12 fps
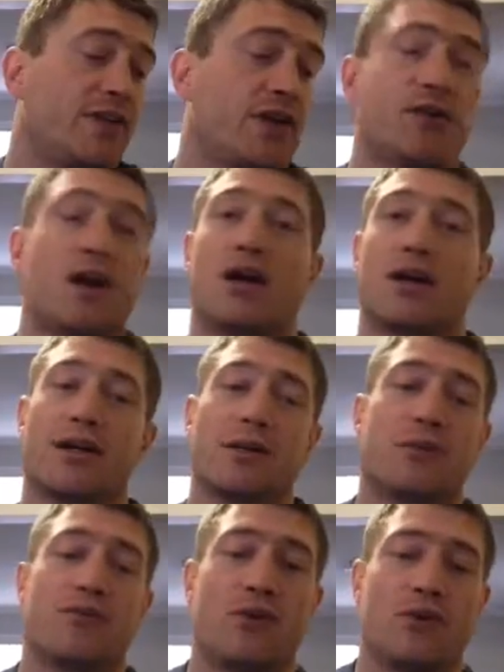they're not going to
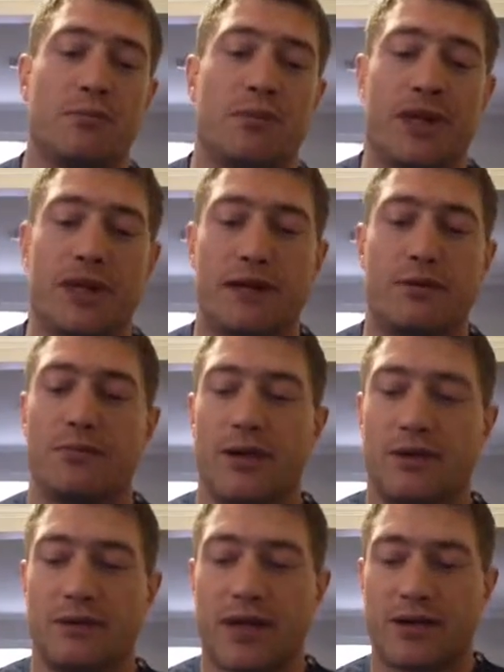perform like a
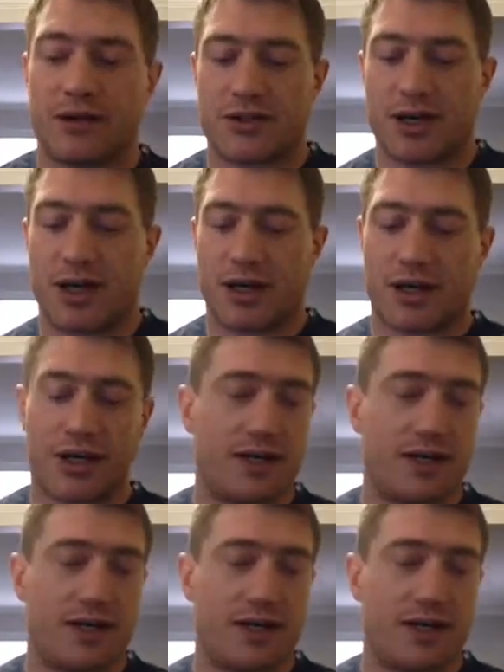regular stock.